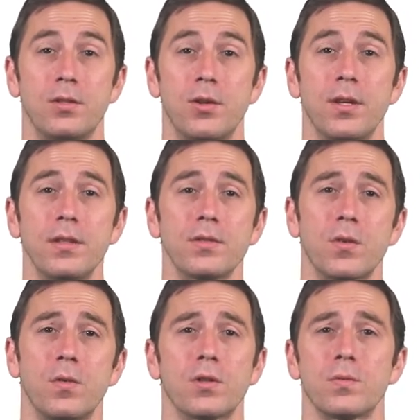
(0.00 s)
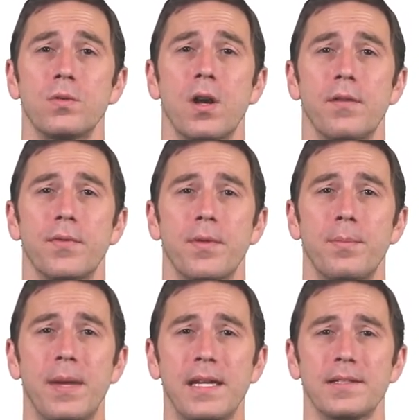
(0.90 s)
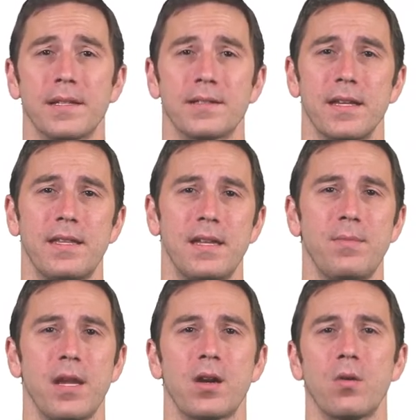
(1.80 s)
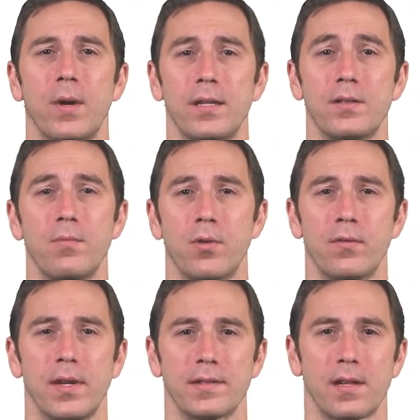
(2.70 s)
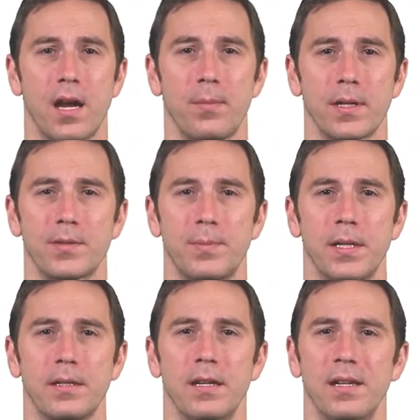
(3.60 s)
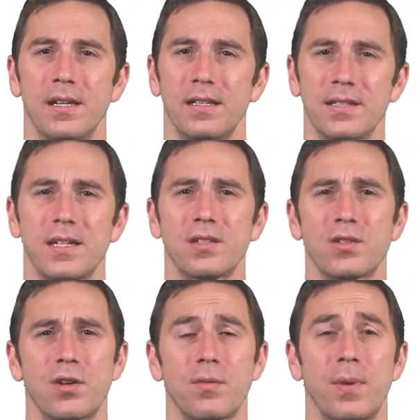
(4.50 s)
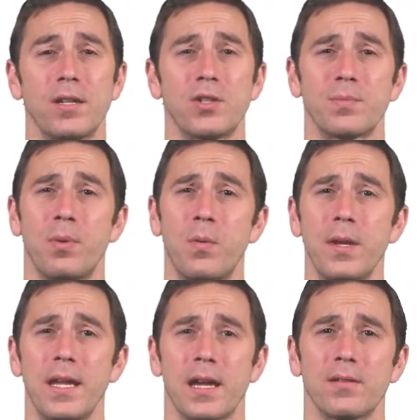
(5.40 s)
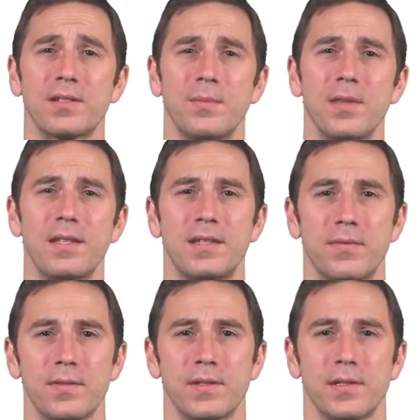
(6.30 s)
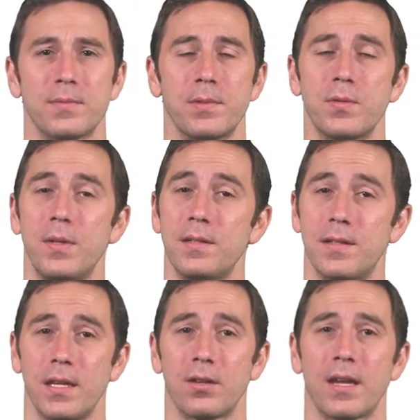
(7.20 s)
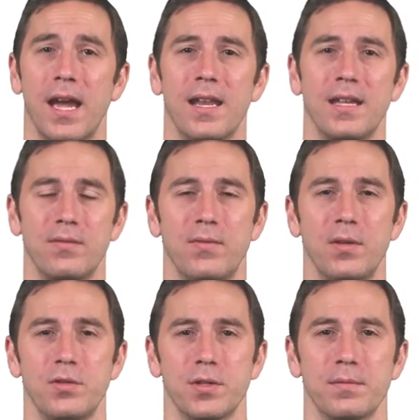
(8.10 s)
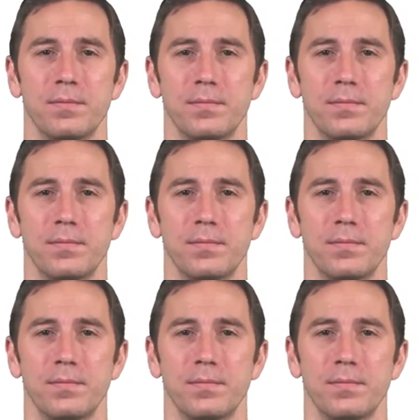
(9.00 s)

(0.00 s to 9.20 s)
During this course, we'll cover the basics and then make our way to more advanced topics, but let's get started by just pointing out some of the differences between Tinkercad and Fusion.